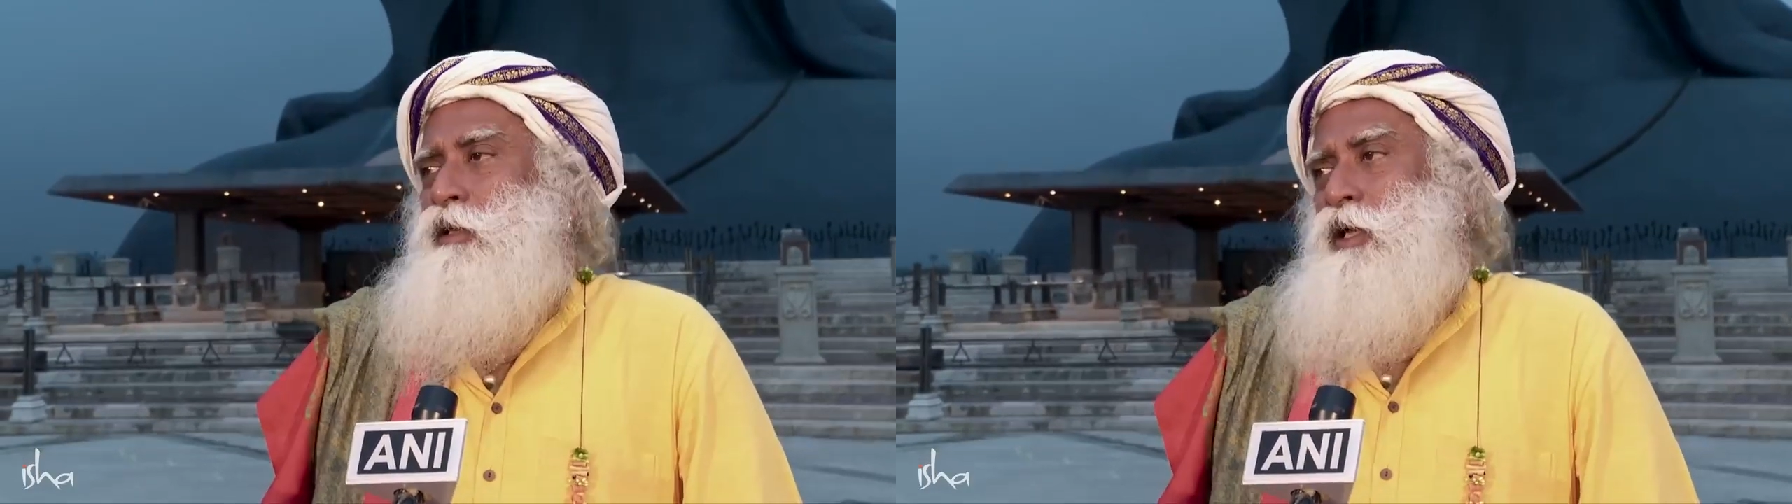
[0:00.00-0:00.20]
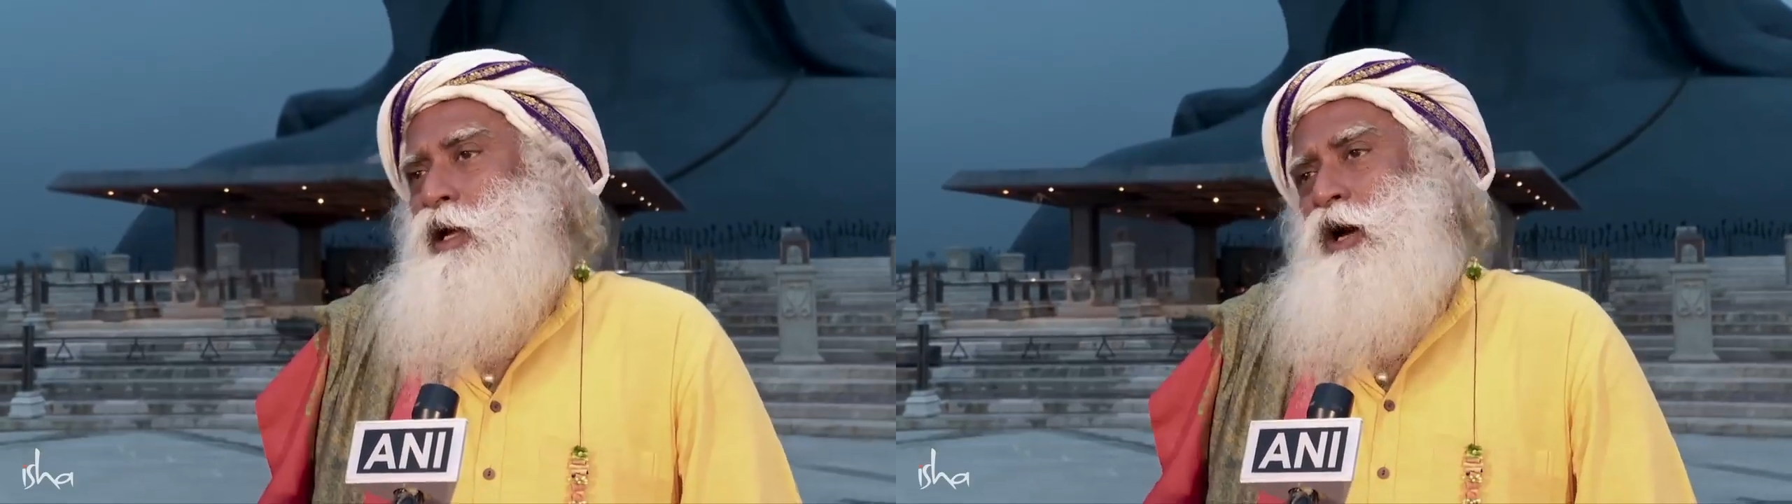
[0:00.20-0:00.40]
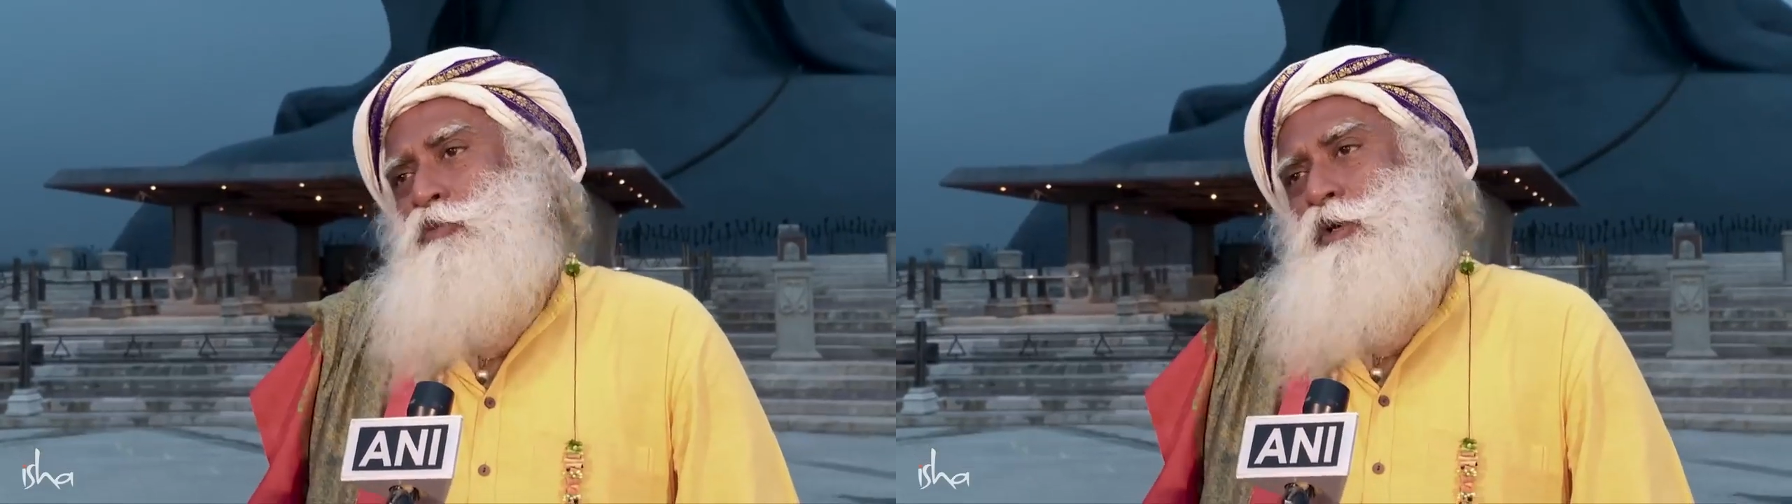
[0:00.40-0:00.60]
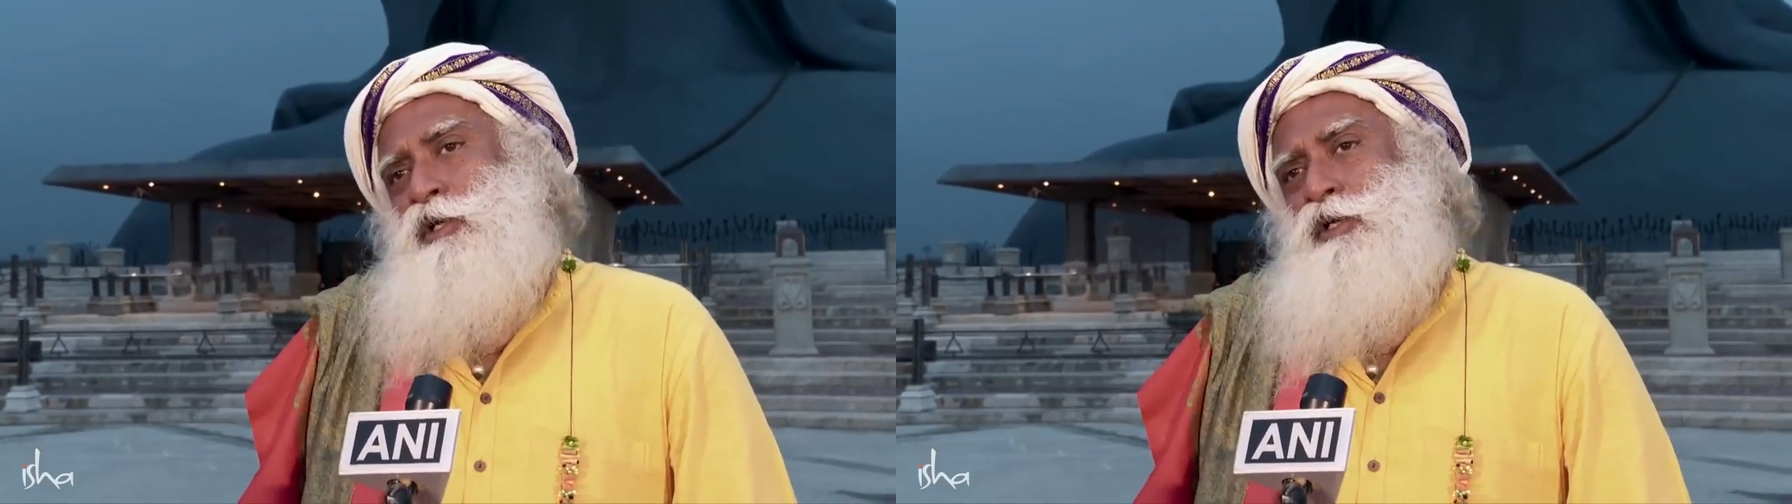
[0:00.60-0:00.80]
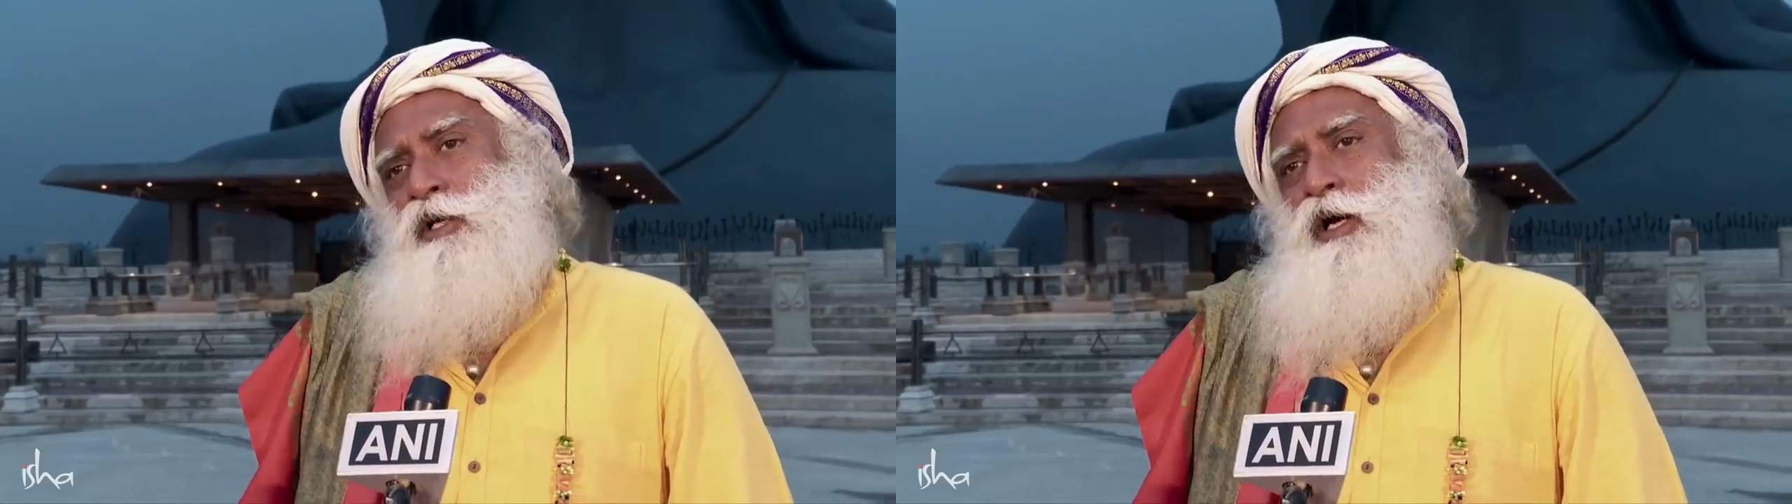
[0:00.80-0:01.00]
the
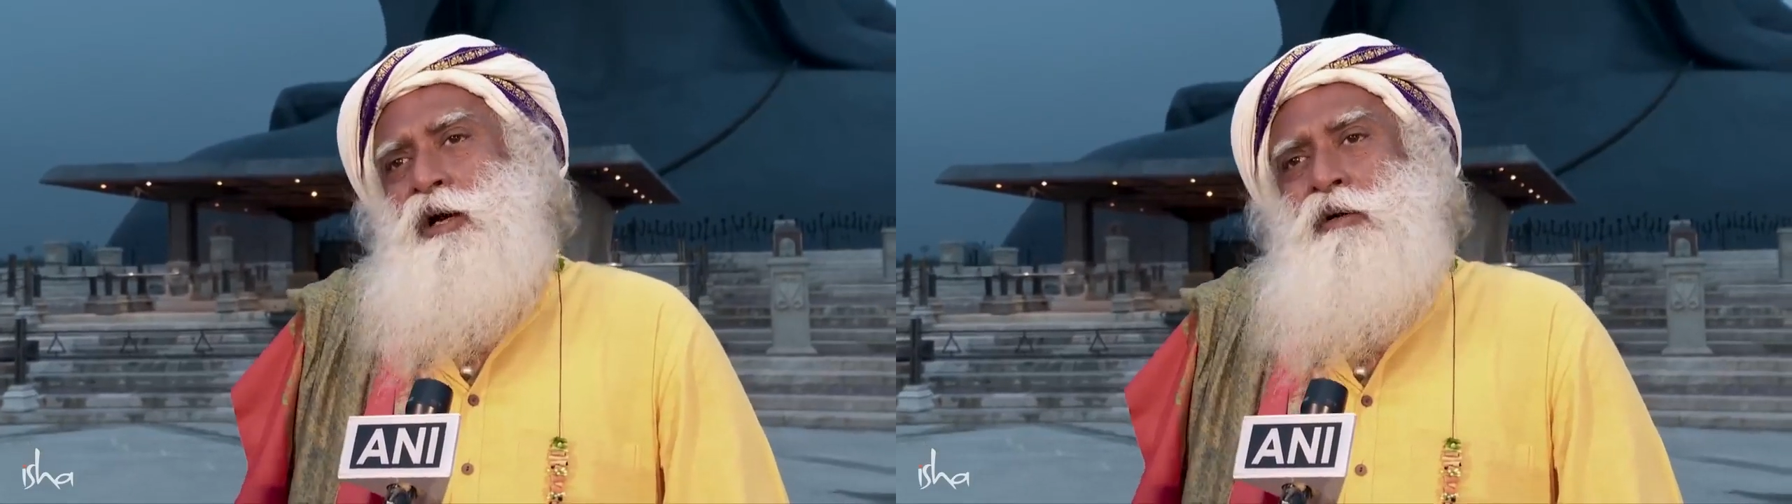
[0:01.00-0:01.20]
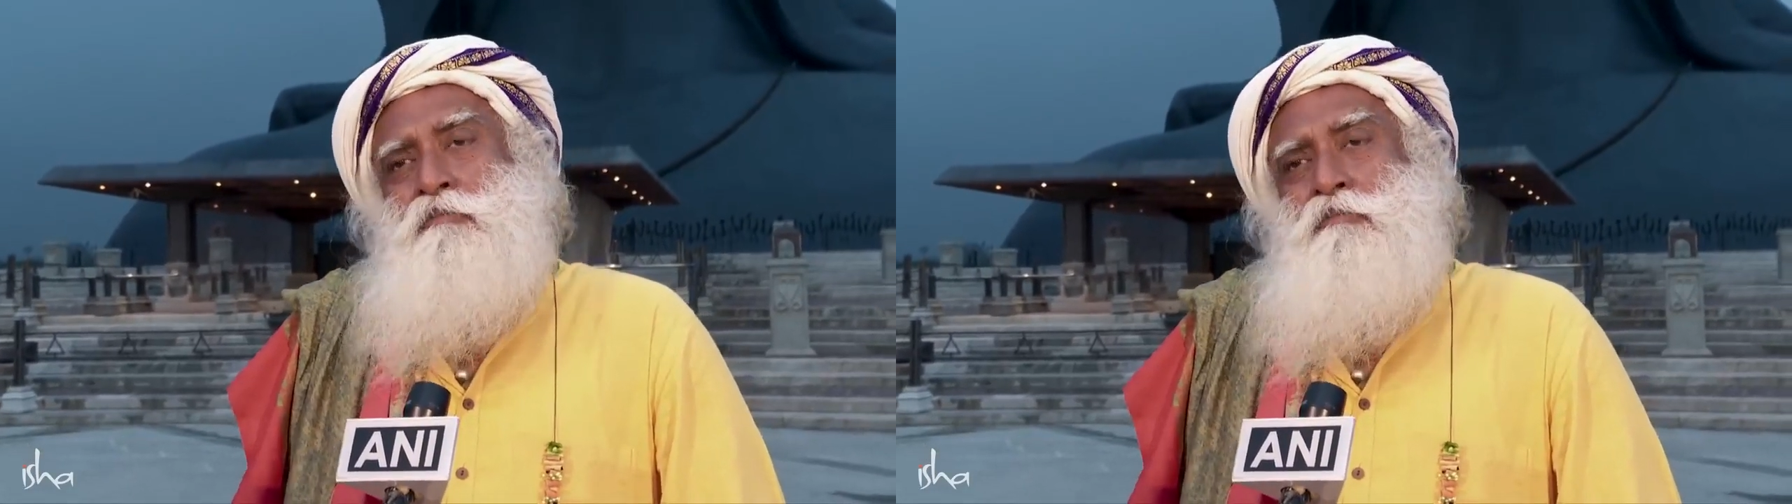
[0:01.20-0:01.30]
government uh,